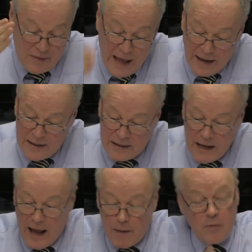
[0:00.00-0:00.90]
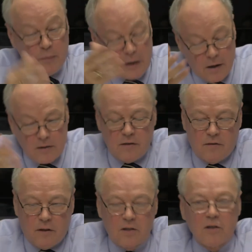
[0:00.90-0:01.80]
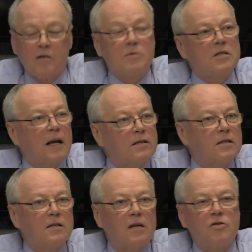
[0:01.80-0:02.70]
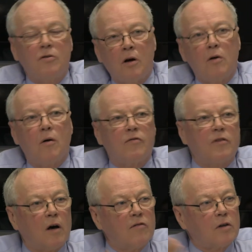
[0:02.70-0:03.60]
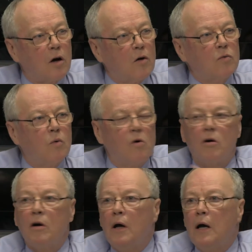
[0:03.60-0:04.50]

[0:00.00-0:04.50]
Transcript: That didn't happen because of the circumstances, as you know, of the Cold War,